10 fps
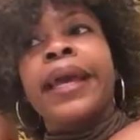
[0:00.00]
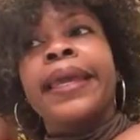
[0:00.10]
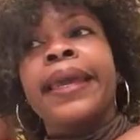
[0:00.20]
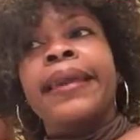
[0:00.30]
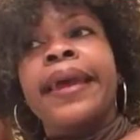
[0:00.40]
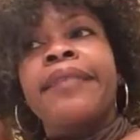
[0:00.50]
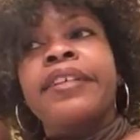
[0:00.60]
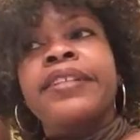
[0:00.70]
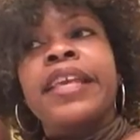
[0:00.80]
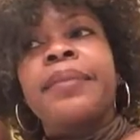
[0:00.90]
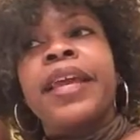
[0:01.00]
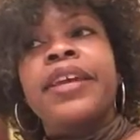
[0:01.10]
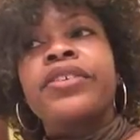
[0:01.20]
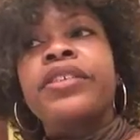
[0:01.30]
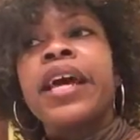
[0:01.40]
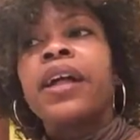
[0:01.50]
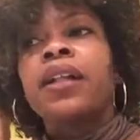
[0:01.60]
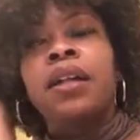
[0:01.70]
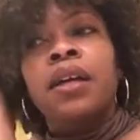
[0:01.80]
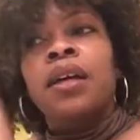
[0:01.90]
I can't have the same
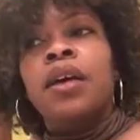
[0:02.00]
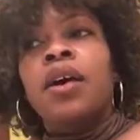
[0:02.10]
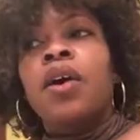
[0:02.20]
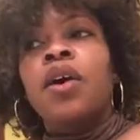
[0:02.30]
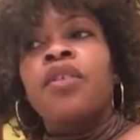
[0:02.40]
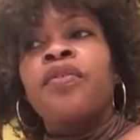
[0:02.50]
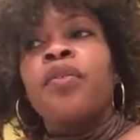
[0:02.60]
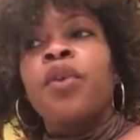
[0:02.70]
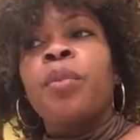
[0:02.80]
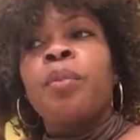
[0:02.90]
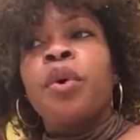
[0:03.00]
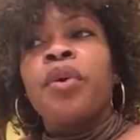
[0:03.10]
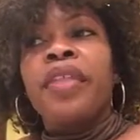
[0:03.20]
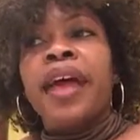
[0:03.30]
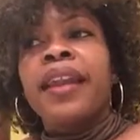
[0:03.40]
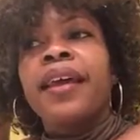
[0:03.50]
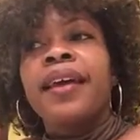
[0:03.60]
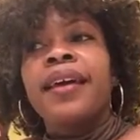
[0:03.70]
hairstyle on for more than